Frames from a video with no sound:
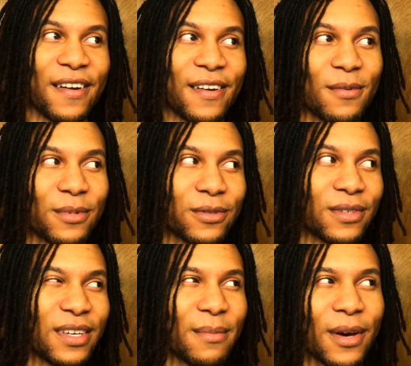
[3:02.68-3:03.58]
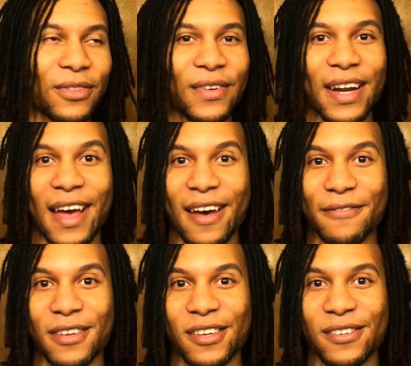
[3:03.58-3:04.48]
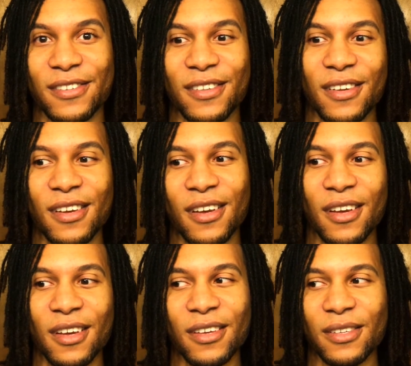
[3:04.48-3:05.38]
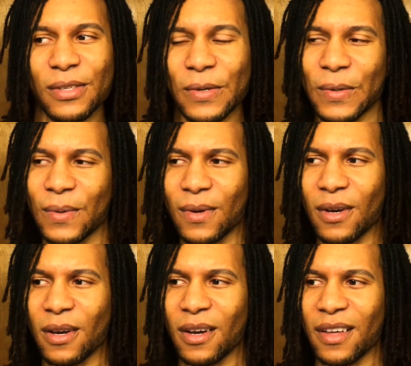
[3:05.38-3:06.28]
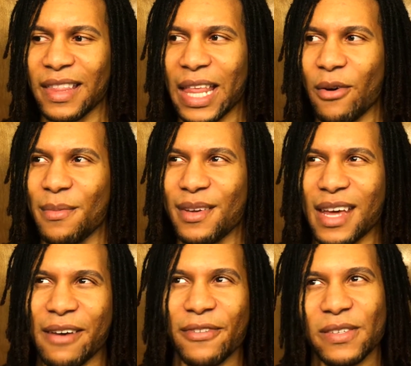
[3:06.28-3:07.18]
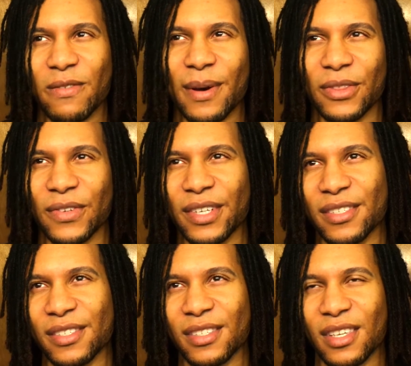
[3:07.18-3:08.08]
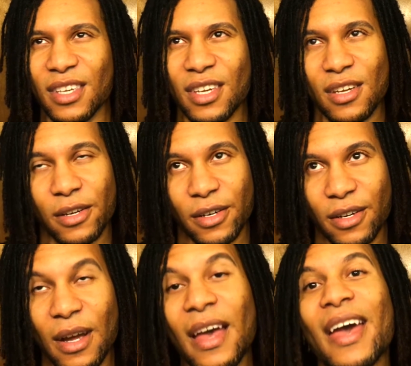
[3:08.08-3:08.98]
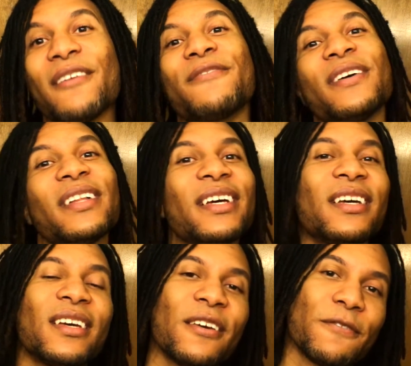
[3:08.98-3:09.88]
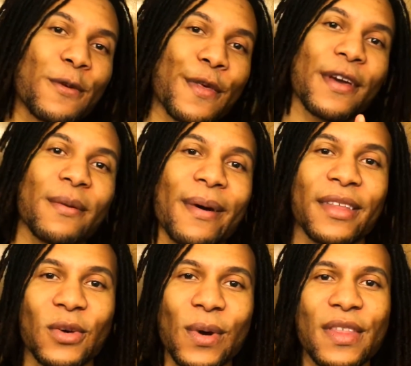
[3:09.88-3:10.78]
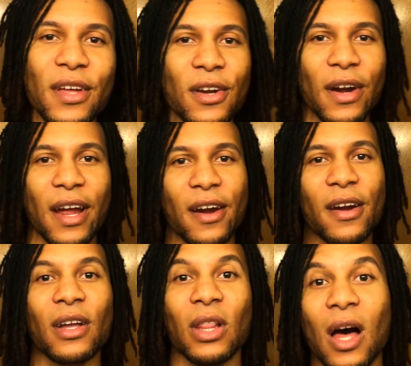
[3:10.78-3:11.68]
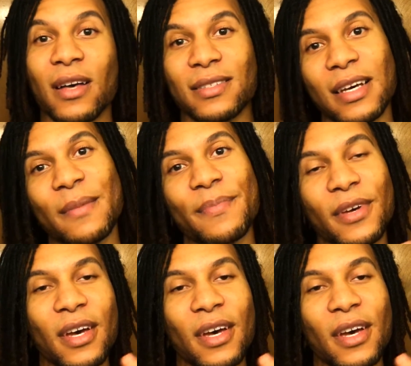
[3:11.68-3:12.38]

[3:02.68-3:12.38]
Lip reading: and almost in about 3.5 years. So that would be an average of about 3 inches a year. And really, if you think about the way that your hair locks up,